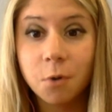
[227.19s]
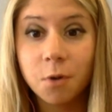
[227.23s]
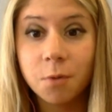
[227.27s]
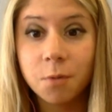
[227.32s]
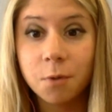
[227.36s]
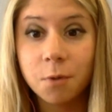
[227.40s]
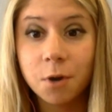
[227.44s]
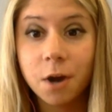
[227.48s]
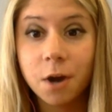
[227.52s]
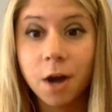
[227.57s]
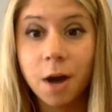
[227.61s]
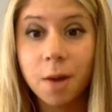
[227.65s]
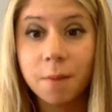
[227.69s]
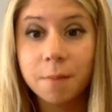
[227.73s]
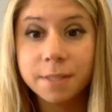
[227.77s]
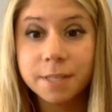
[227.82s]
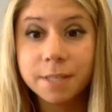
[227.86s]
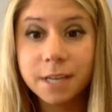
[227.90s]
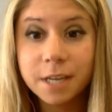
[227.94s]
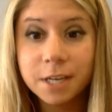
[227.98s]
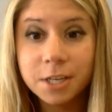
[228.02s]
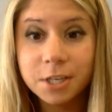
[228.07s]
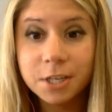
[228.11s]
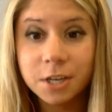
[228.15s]
and more
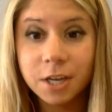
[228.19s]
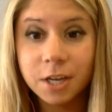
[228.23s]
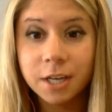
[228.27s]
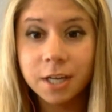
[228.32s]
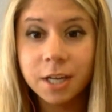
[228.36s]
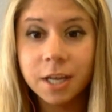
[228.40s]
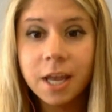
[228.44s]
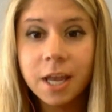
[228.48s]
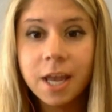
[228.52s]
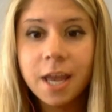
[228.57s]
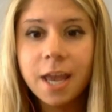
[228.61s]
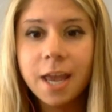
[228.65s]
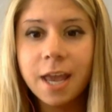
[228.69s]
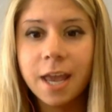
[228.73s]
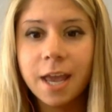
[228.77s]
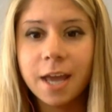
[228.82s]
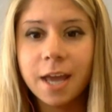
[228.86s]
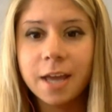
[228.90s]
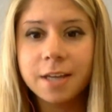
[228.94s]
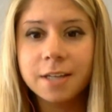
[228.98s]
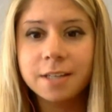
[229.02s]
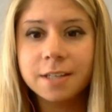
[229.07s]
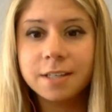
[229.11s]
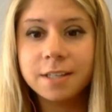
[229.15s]
competition,
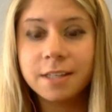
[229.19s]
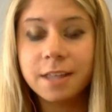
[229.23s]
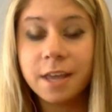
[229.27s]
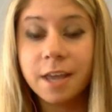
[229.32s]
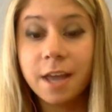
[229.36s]
and